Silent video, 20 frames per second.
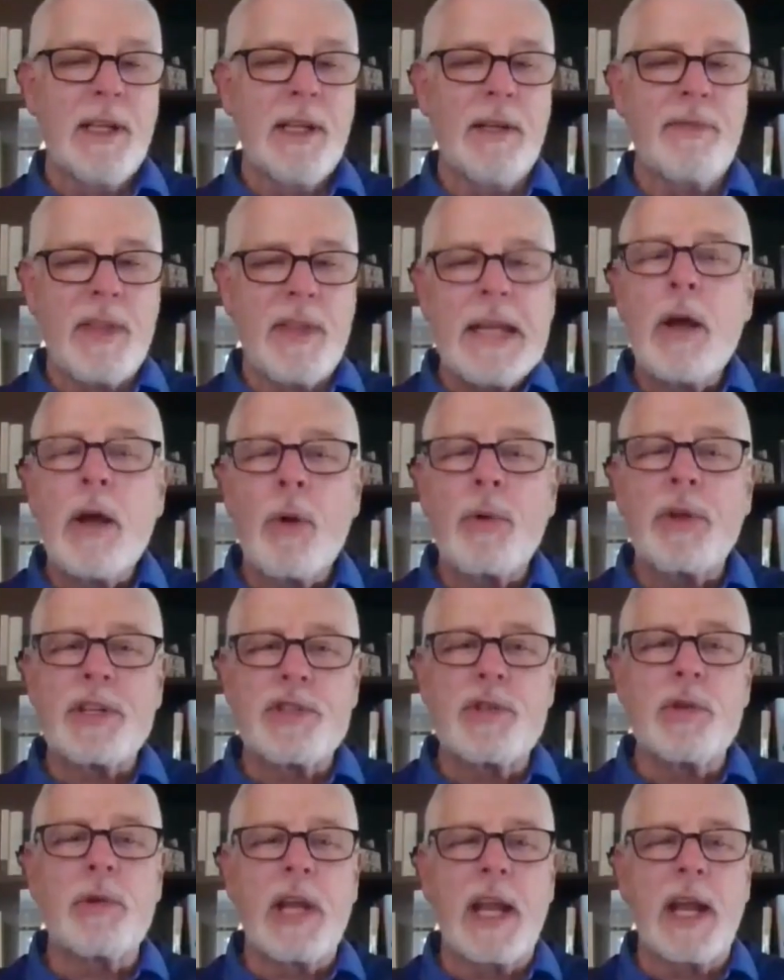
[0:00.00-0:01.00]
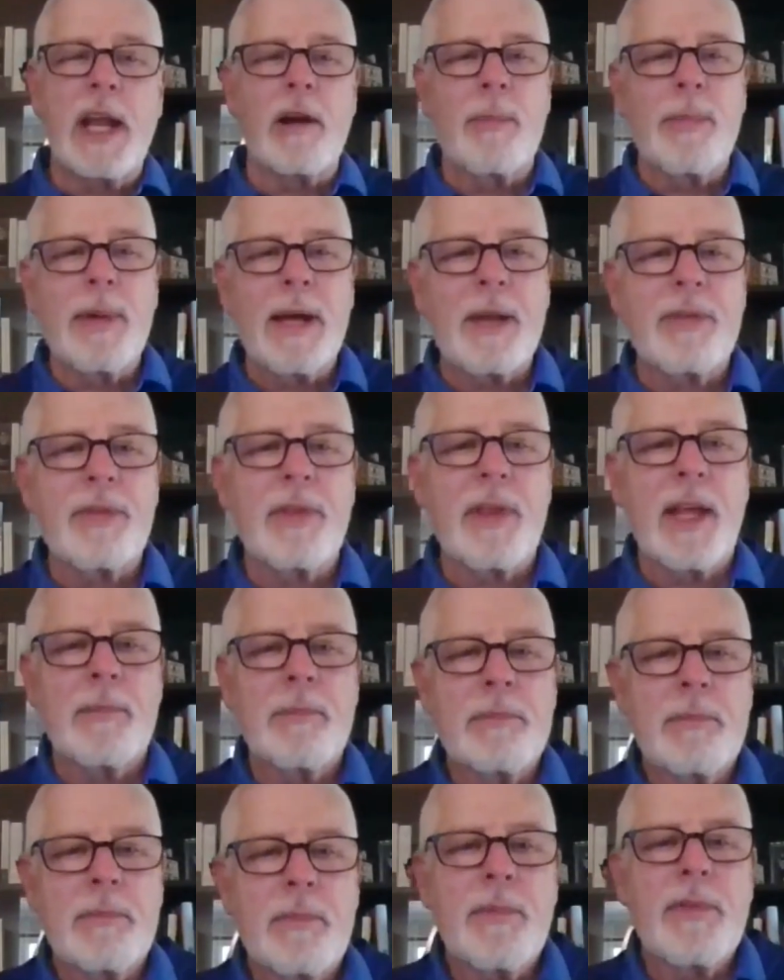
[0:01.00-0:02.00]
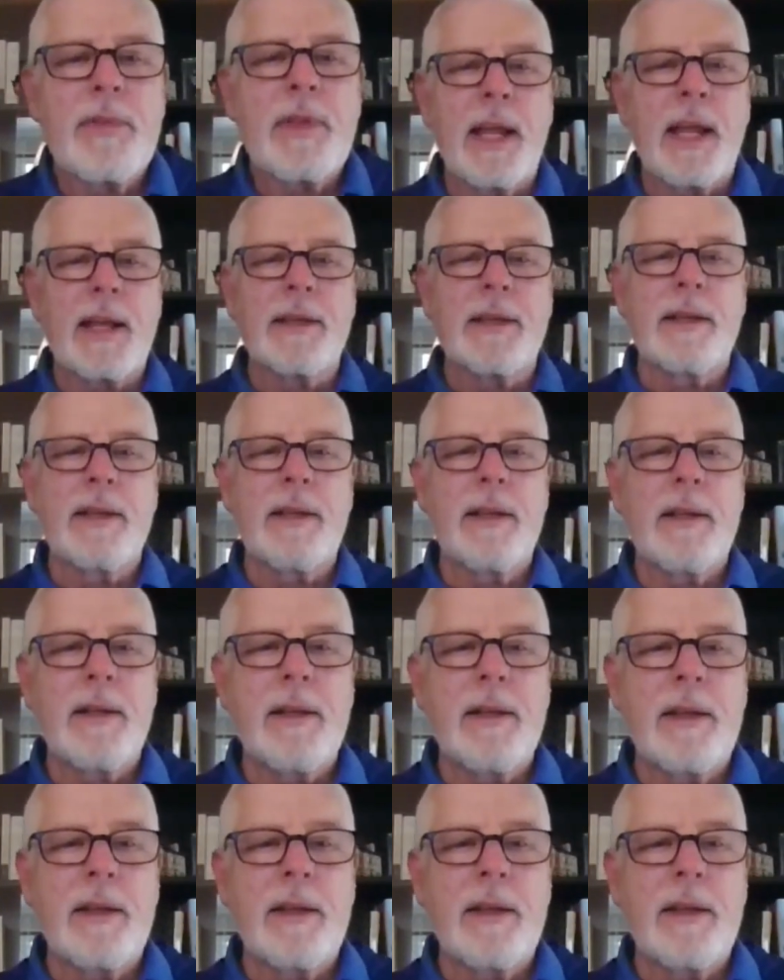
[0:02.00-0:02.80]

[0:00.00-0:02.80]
If they know that you care about them, then